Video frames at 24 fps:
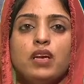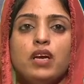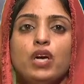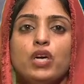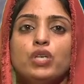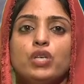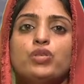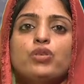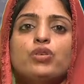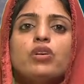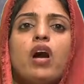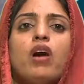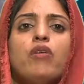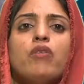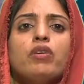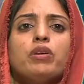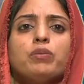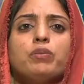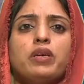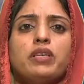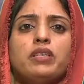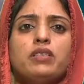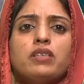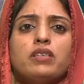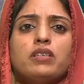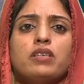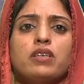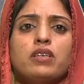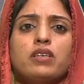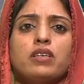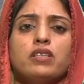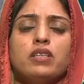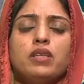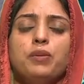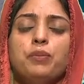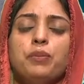To government,
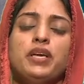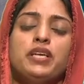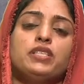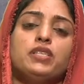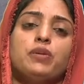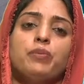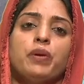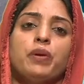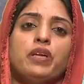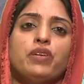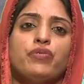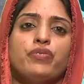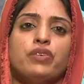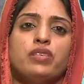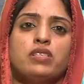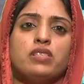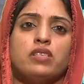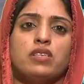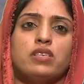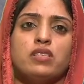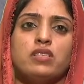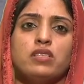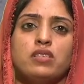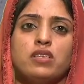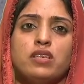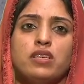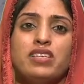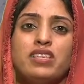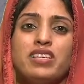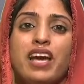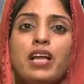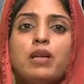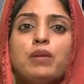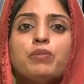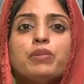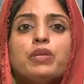the major benefit is it
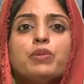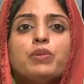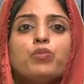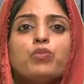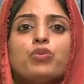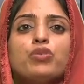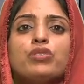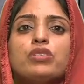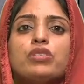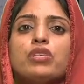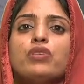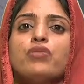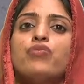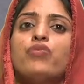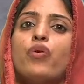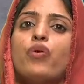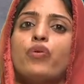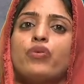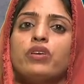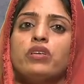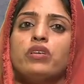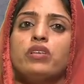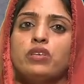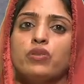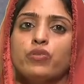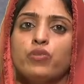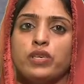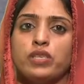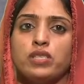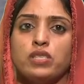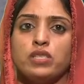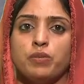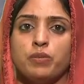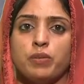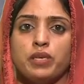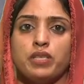helped in boosting foreign
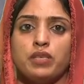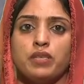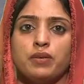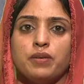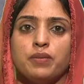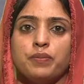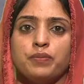investment.